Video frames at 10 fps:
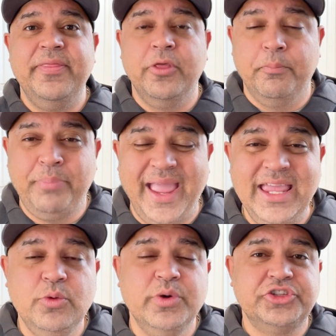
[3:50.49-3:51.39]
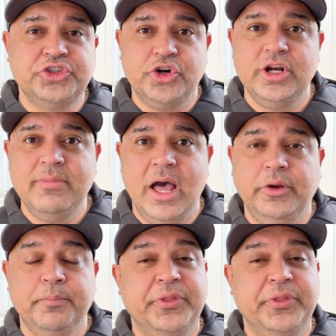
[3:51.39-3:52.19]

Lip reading: They'll pay you a certain amount,